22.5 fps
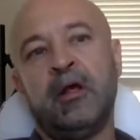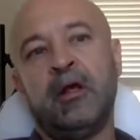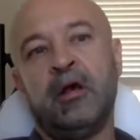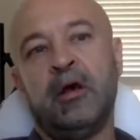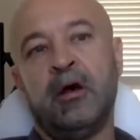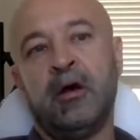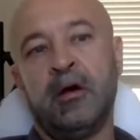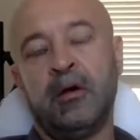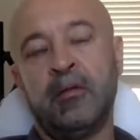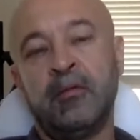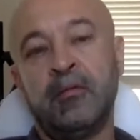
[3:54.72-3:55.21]

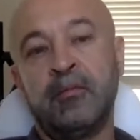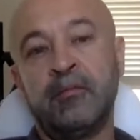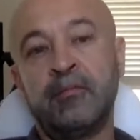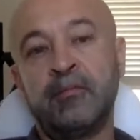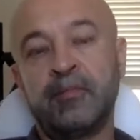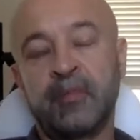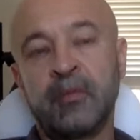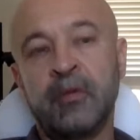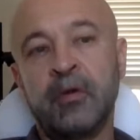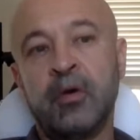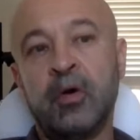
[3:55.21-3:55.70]
uh,
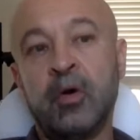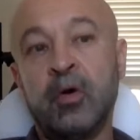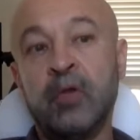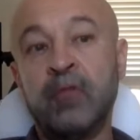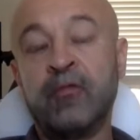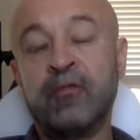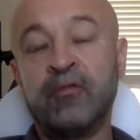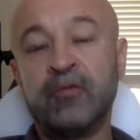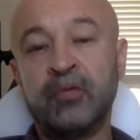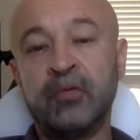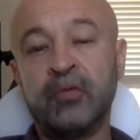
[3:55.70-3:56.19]

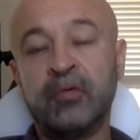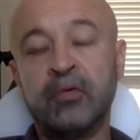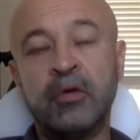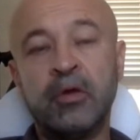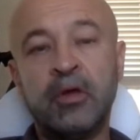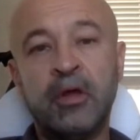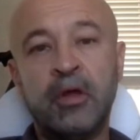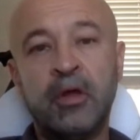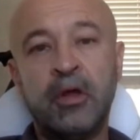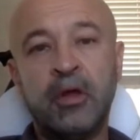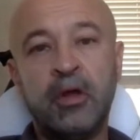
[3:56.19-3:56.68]
overview
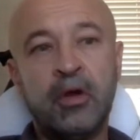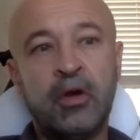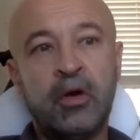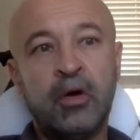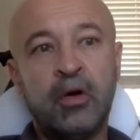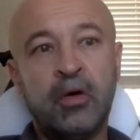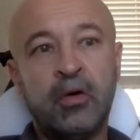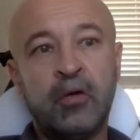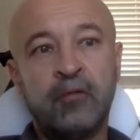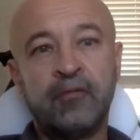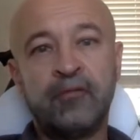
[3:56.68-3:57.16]

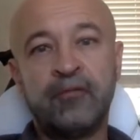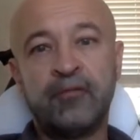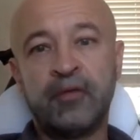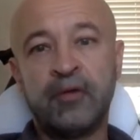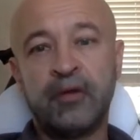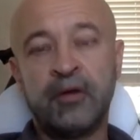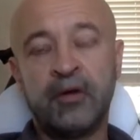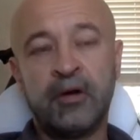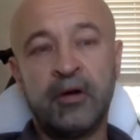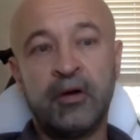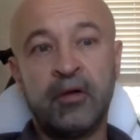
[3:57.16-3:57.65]
of
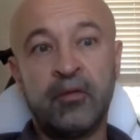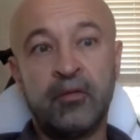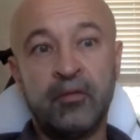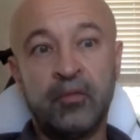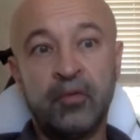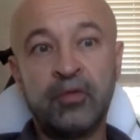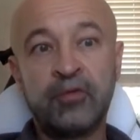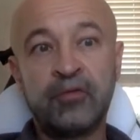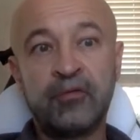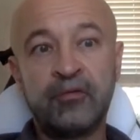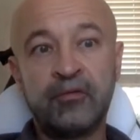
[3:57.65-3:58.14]
uh,
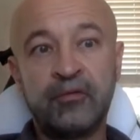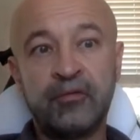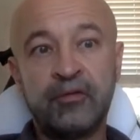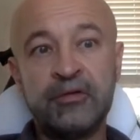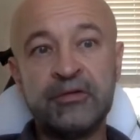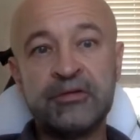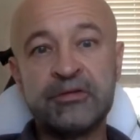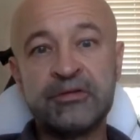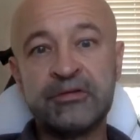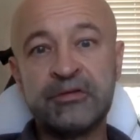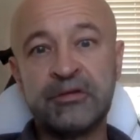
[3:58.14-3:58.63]
what
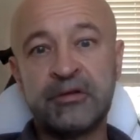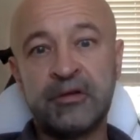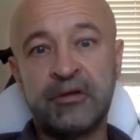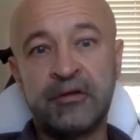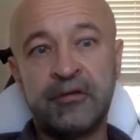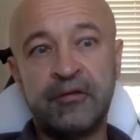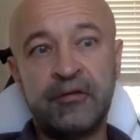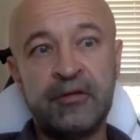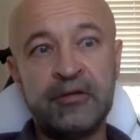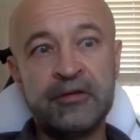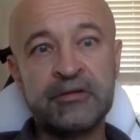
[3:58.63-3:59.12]
these uh,
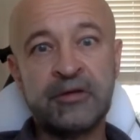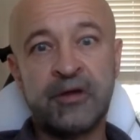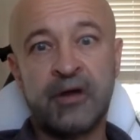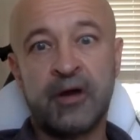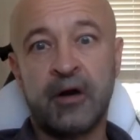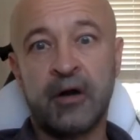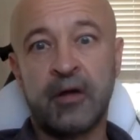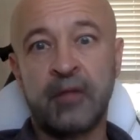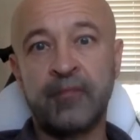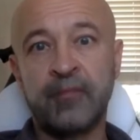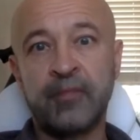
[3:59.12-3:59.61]
things
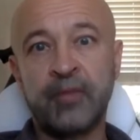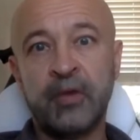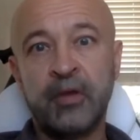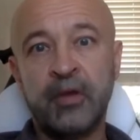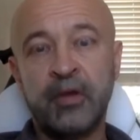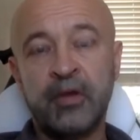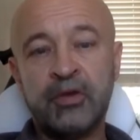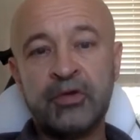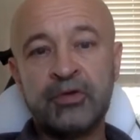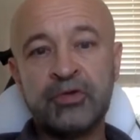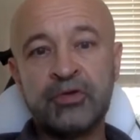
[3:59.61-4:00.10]
are.
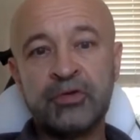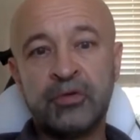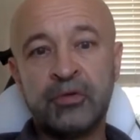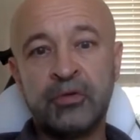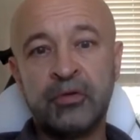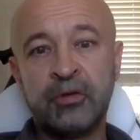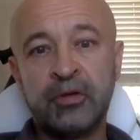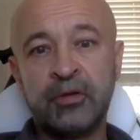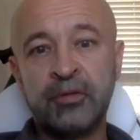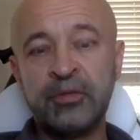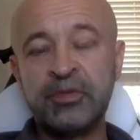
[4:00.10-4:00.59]
So
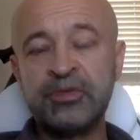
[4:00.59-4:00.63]
let